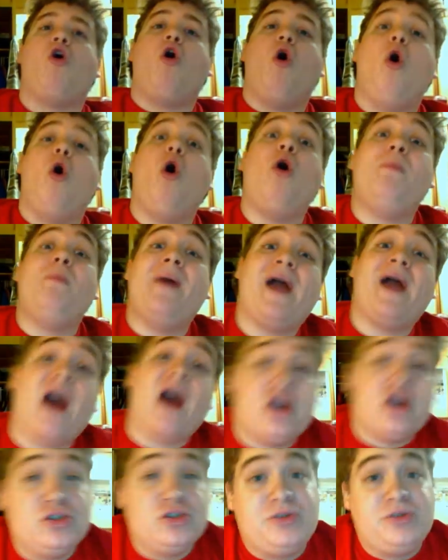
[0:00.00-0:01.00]
Oh my
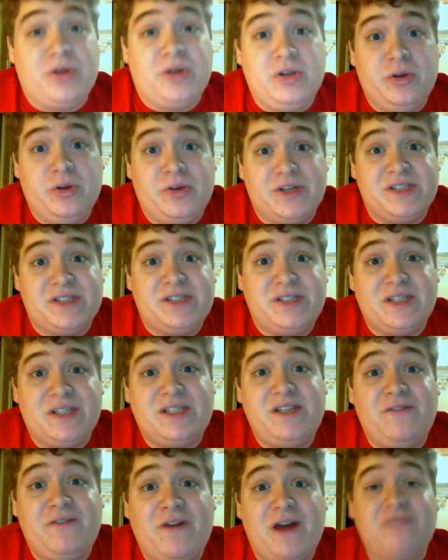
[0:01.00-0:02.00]
gosh, Lucas,
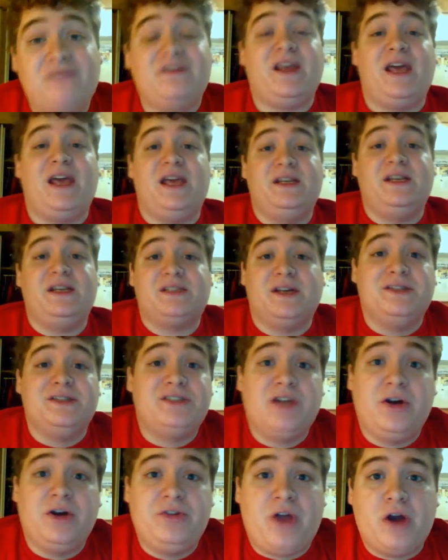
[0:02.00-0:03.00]
65 days
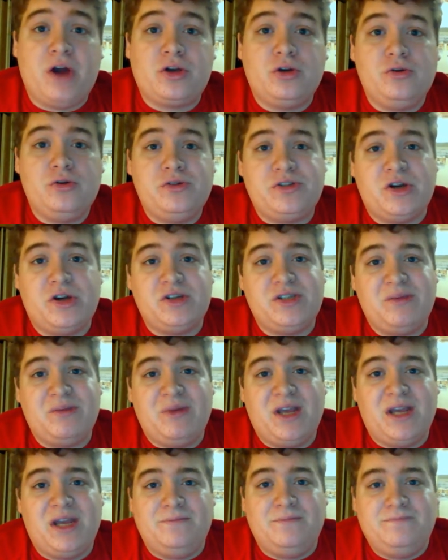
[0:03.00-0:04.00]
until Doctor Who starts up
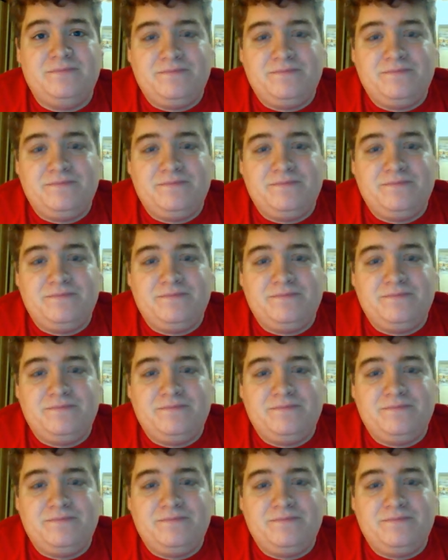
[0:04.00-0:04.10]
again.